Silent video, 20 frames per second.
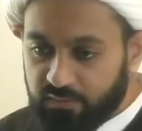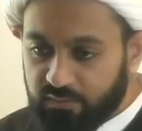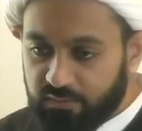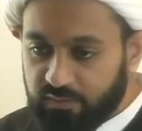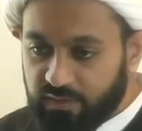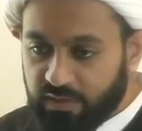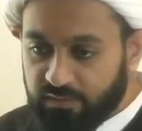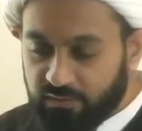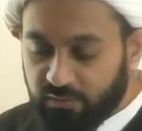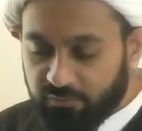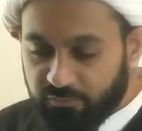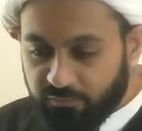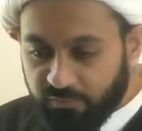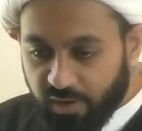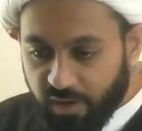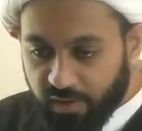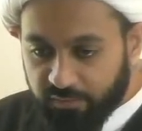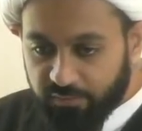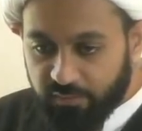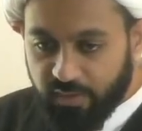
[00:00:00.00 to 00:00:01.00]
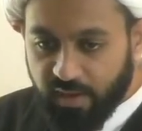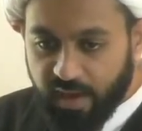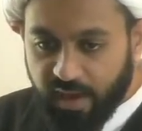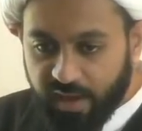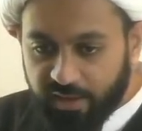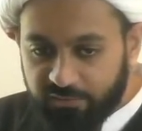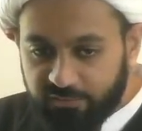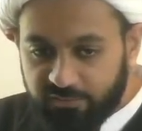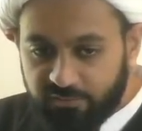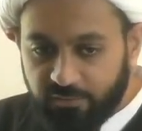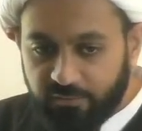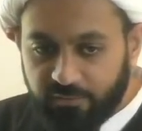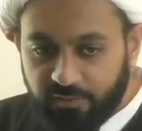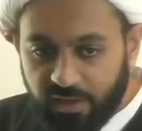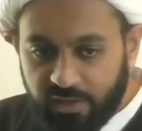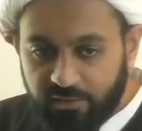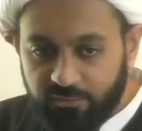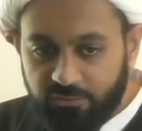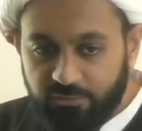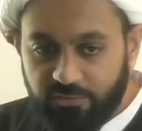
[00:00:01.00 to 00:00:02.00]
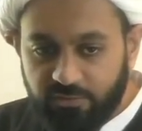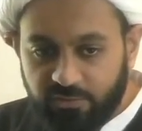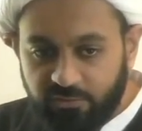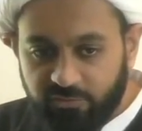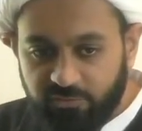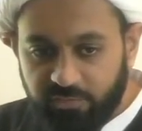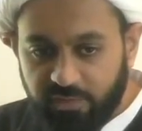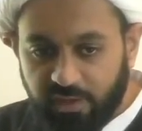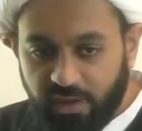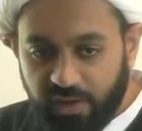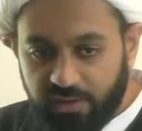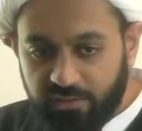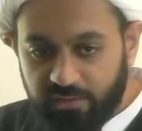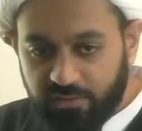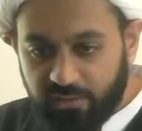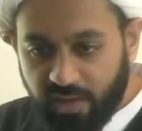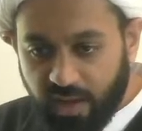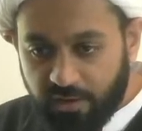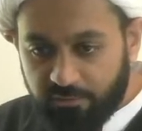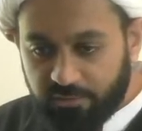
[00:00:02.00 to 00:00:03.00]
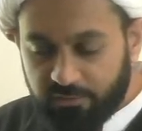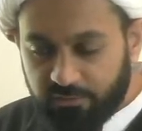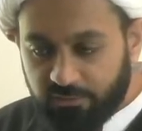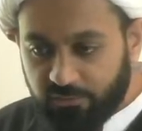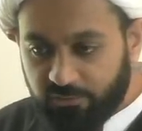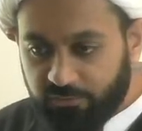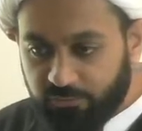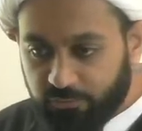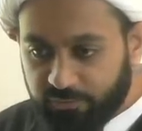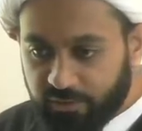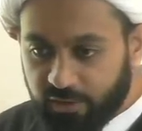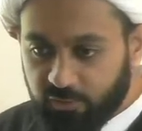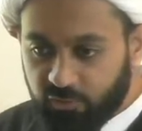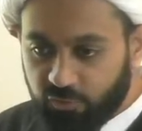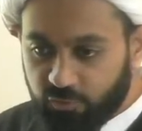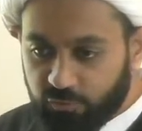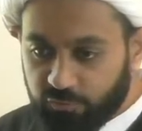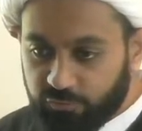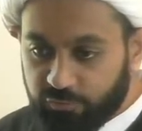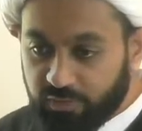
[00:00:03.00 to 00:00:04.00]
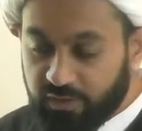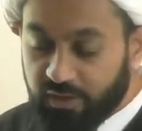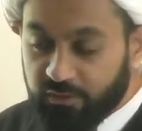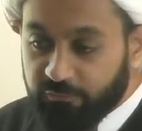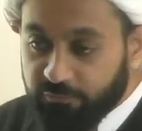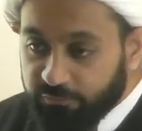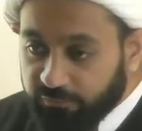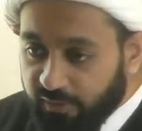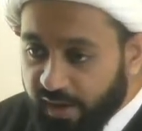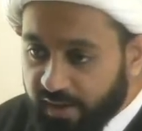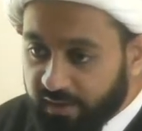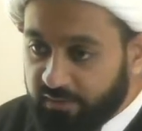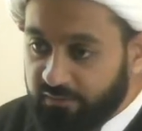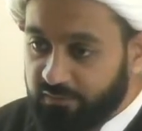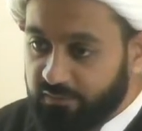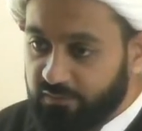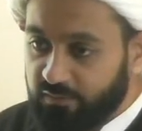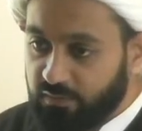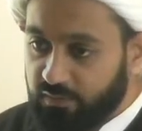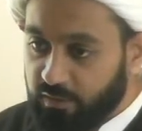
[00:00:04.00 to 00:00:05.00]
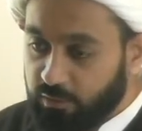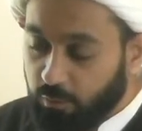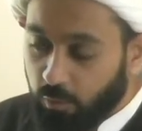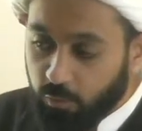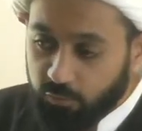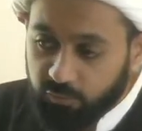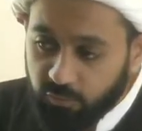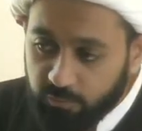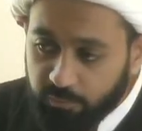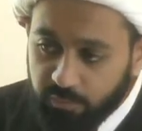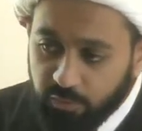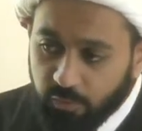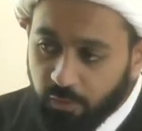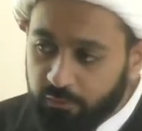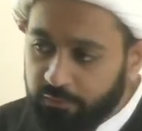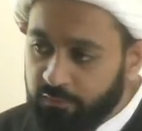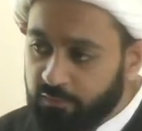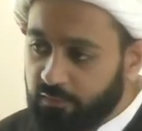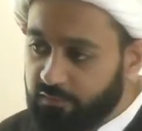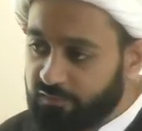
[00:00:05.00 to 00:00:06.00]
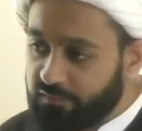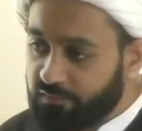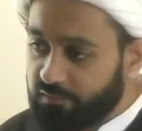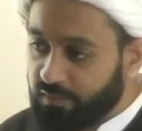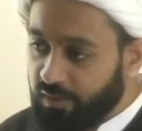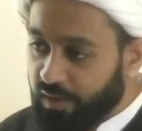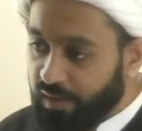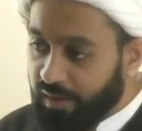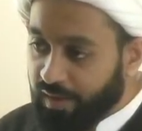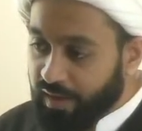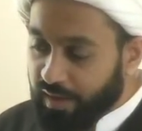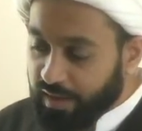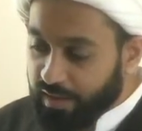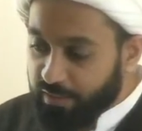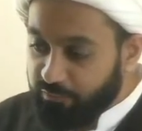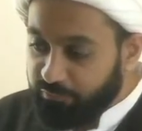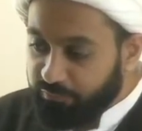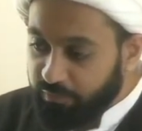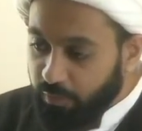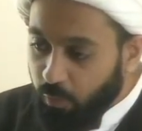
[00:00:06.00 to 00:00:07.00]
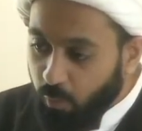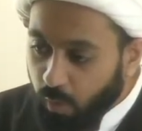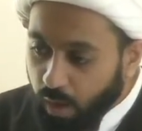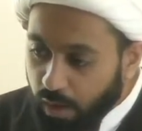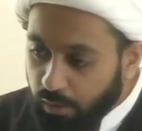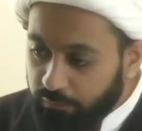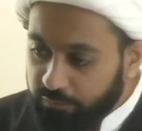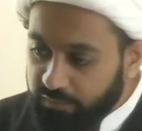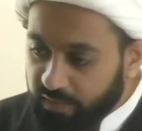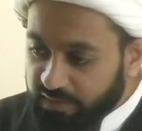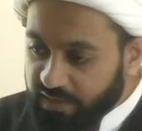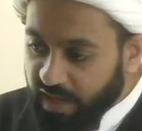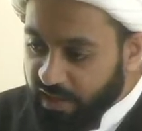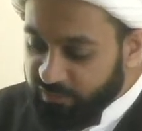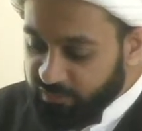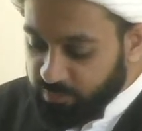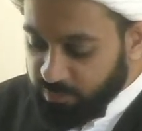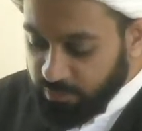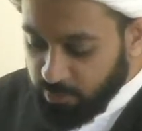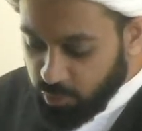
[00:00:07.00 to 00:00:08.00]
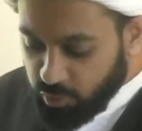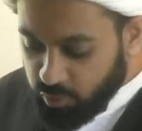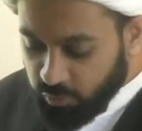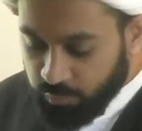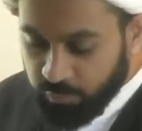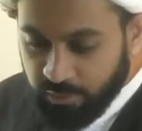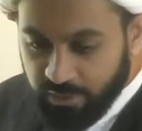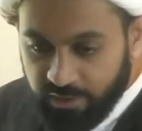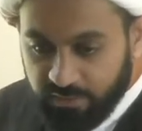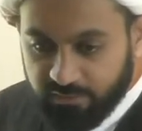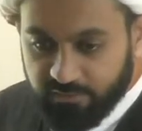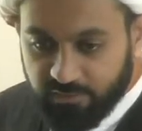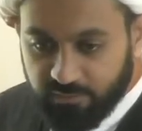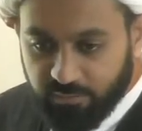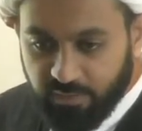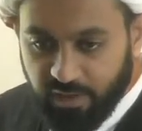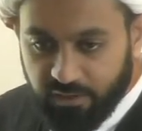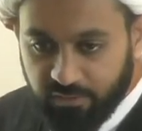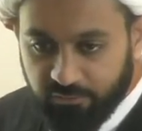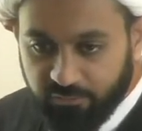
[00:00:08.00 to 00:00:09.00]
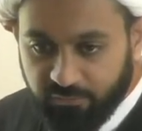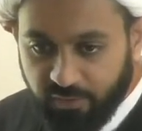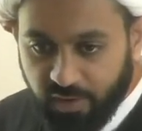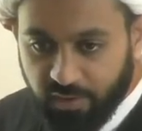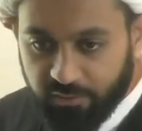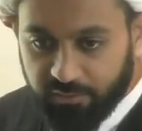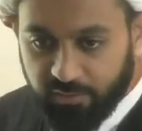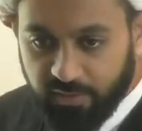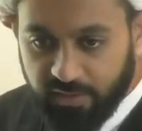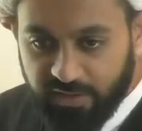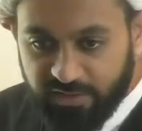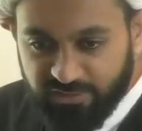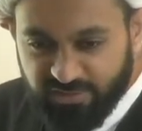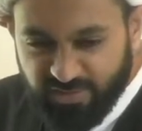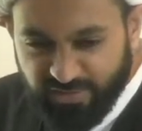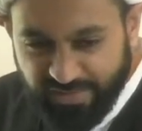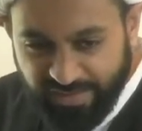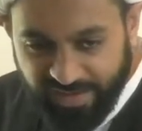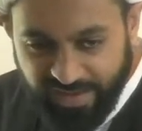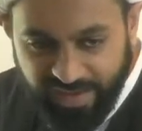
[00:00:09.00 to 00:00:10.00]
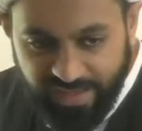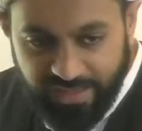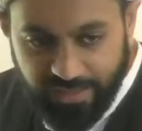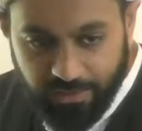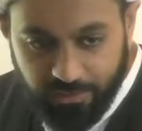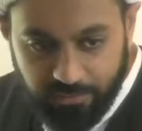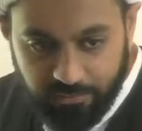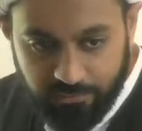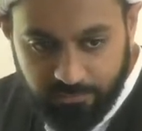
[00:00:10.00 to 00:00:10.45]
That the father has the right to leave behind inheritance for their children. In fact, it goes on beyond this. If the wealth that has been accumulated by the father is khair,